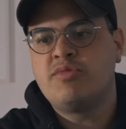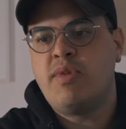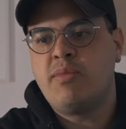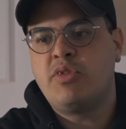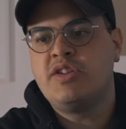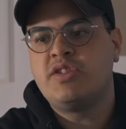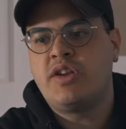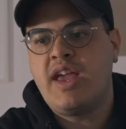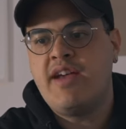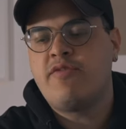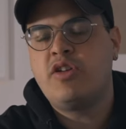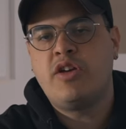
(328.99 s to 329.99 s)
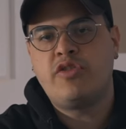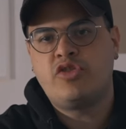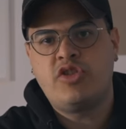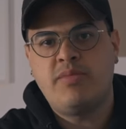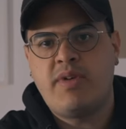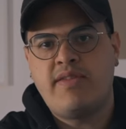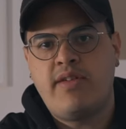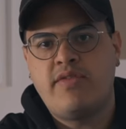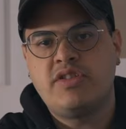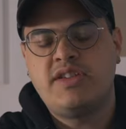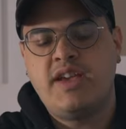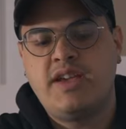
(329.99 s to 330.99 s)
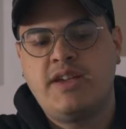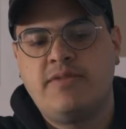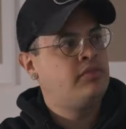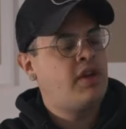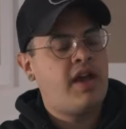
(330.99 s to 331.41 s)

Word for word: memories on every other trip I've ever taken.